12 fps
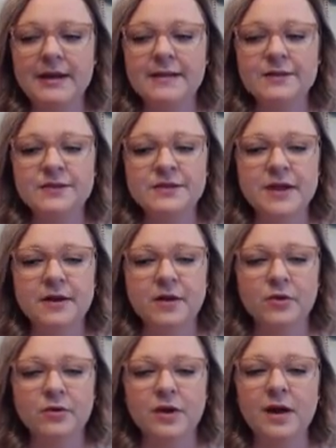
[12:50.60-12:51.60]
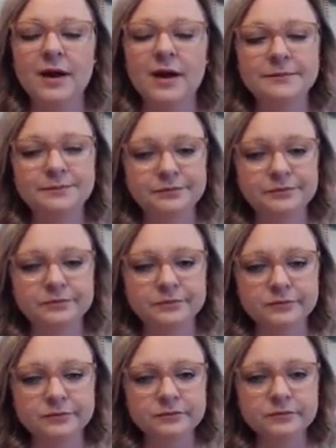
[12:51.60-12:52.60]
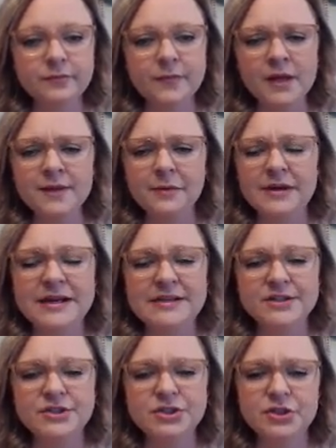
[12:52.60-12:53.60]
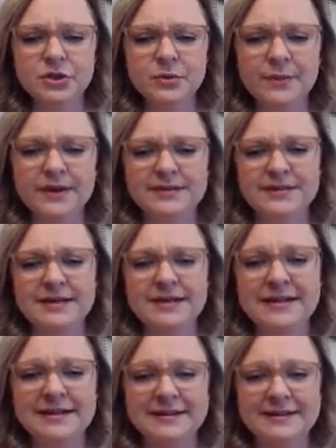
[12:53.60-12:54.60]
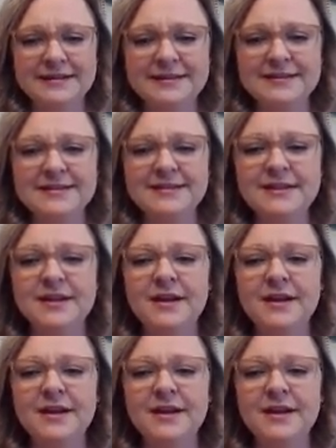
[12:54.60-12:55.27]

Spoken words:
there's not a whole lot that we need to do because it is